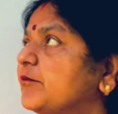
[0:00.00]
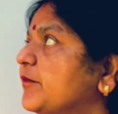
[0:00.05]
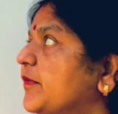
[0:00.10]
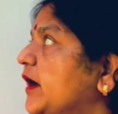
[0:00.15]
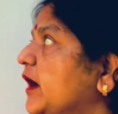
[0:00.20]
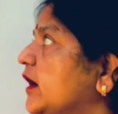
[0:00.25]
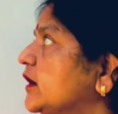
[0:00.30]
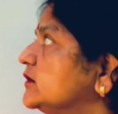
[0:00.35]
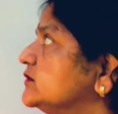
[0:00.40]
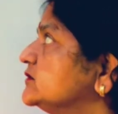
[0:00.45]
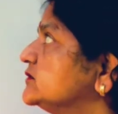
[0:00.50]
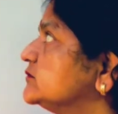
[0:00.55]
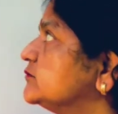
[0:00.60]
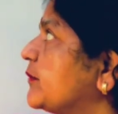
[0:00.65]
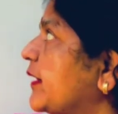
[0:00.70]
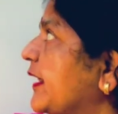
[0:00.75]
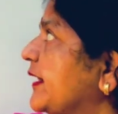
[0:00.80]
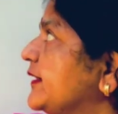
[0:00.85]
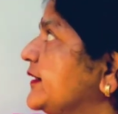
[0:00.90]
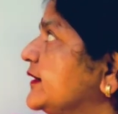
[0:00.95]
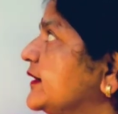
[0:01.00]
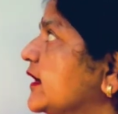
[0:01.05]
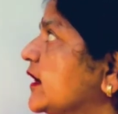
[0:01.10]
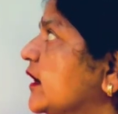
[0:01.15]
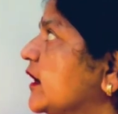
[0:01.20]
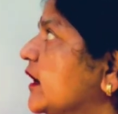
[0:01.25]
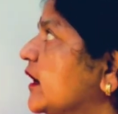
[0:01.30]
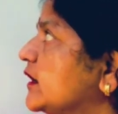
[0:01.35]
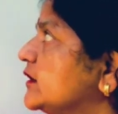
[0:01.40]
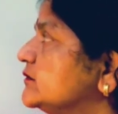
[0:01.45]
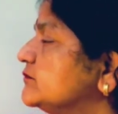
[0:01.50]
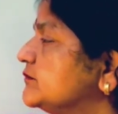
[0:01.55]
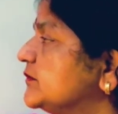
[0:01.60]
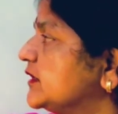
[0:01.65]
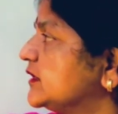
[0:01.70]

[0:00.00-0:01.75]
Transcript: a half pant which